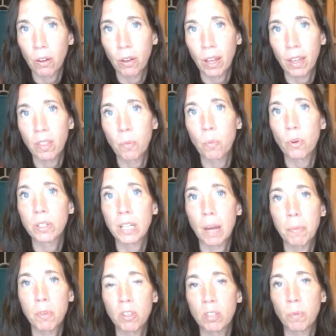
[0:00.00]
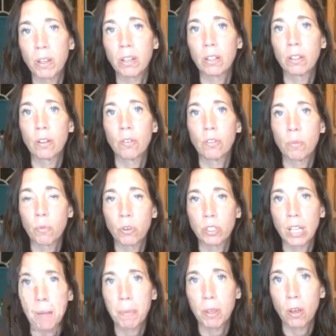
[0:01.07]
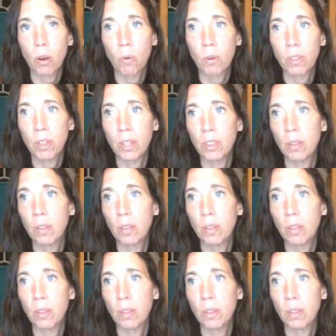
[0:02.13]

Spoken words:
Okay, the more time you spend alone, the more time you go within,